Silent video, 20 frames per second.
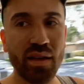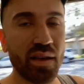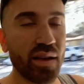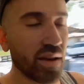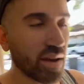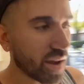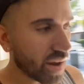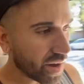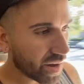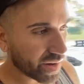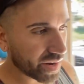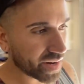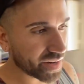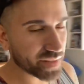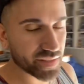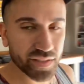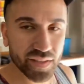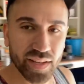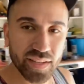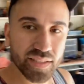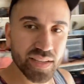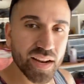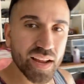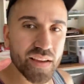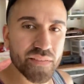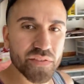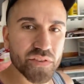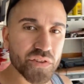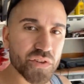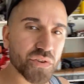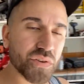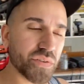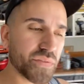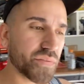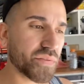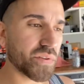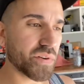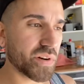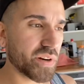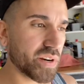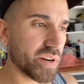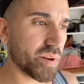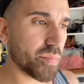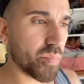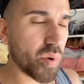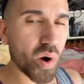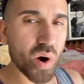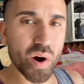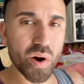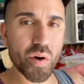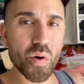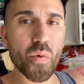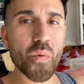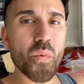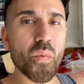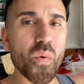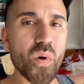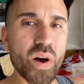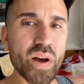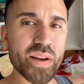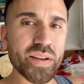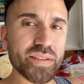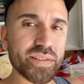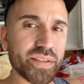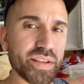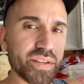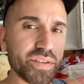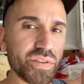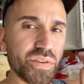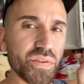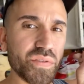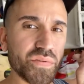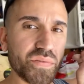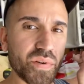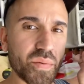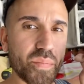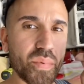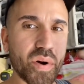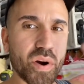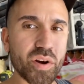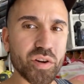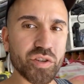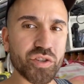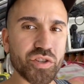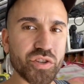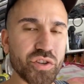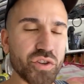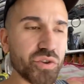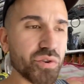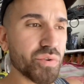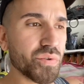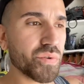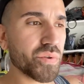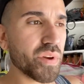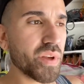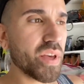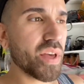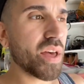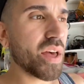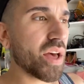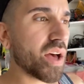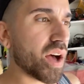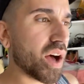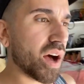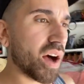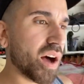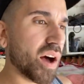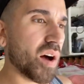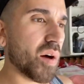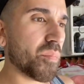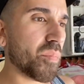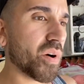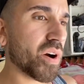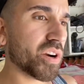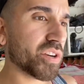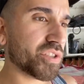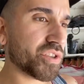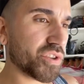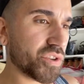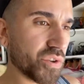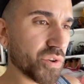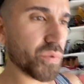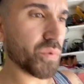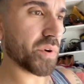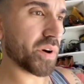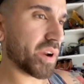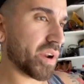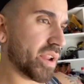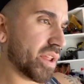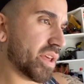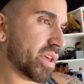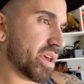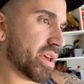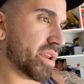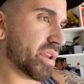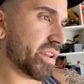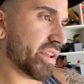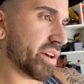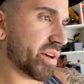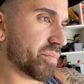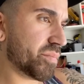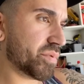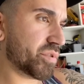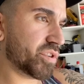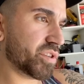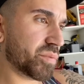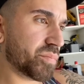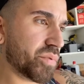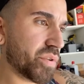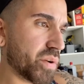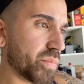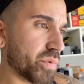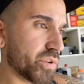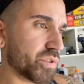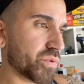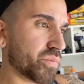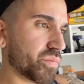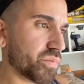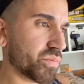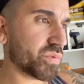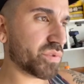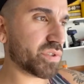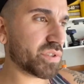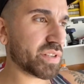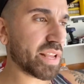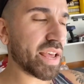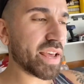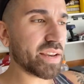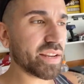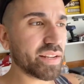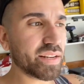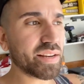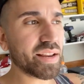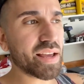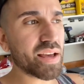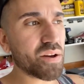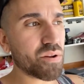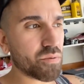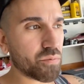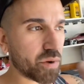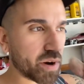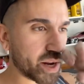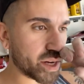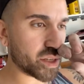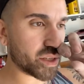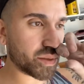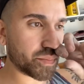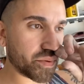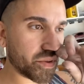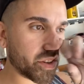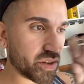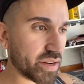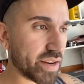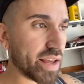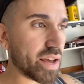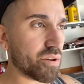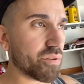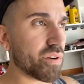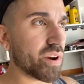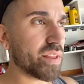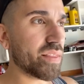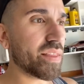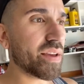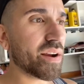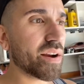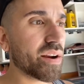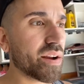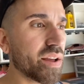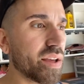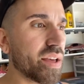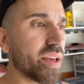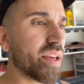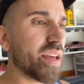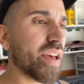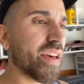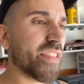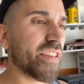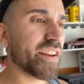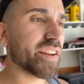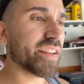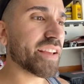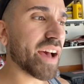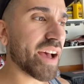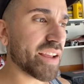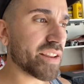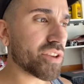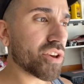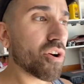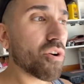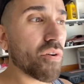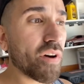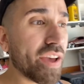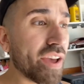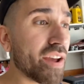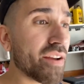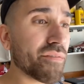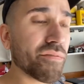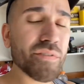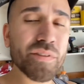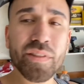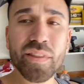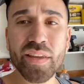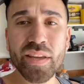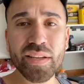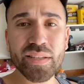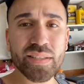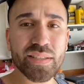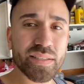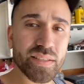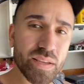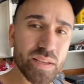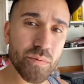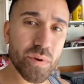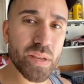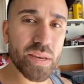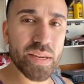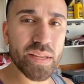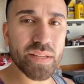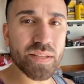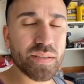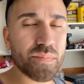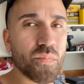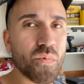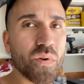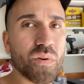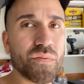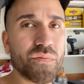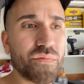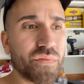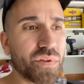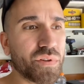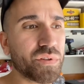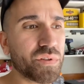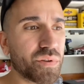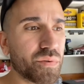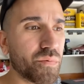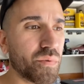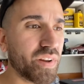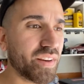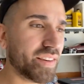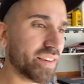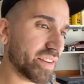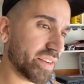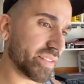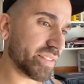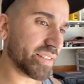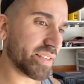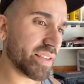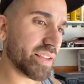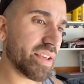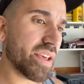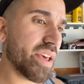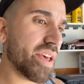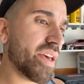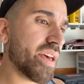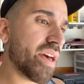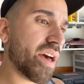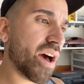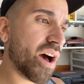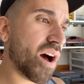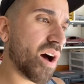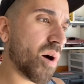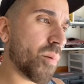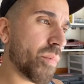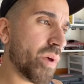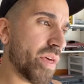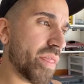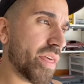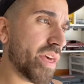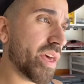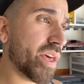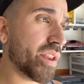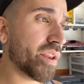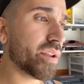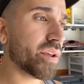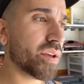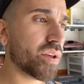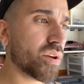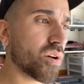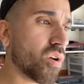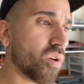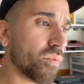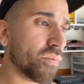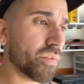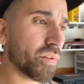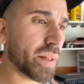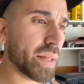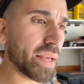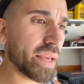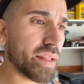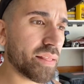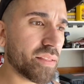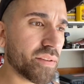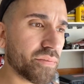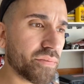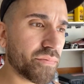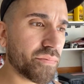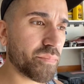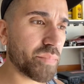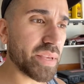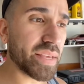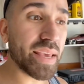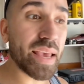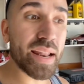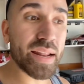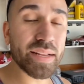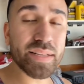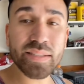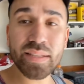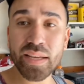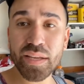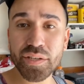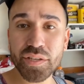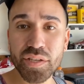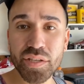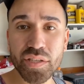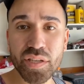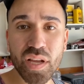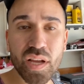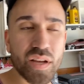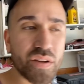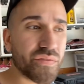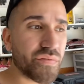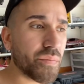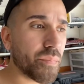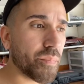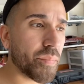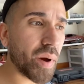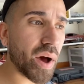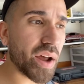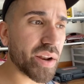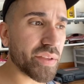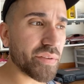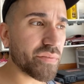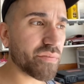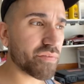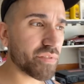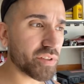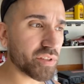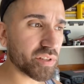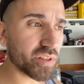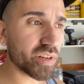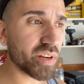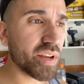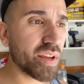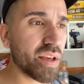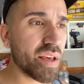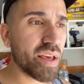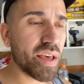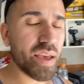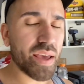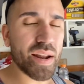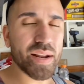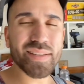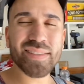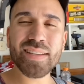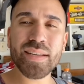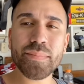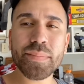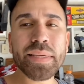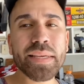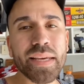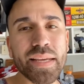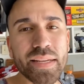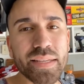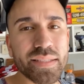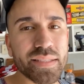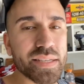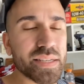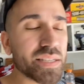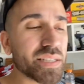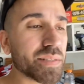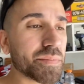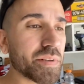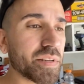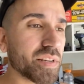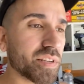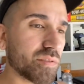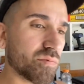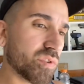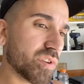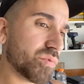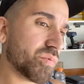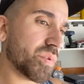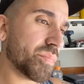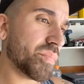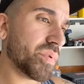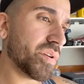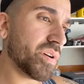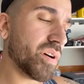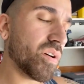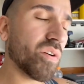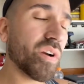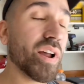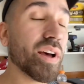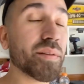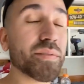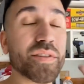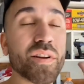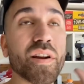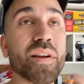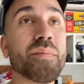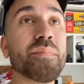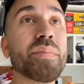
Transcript: All right, guys, so that's gonna have to do it for part one. Stay tuned for part two. Part two, we're gonna end up just pretty much sanding down what I just put down right there, and then guide coat everything, see needs more filler, what doesn't, and then hopefully get the beginning stages of body filler. And I say beginning stages because once we put, or not, sorry,